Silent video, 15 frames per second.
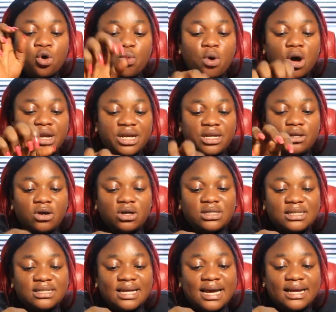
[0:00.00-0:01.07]
What it
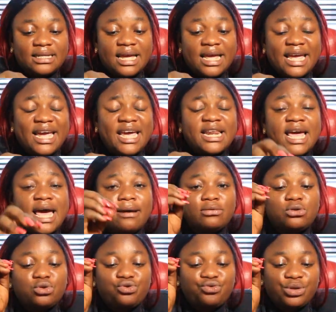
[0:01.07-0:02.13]
does is that it
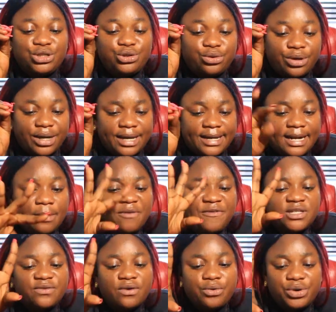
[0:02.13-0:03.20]
helps to treat your hair. Let me
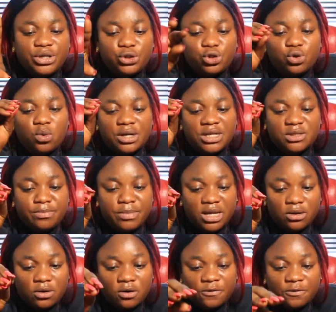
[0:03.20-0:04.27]
first of all read to you what it's
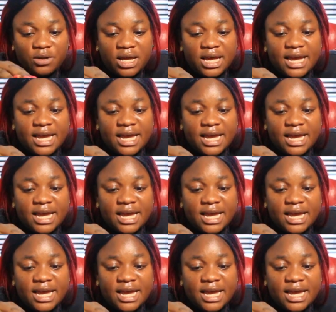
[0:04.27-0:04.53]
made of.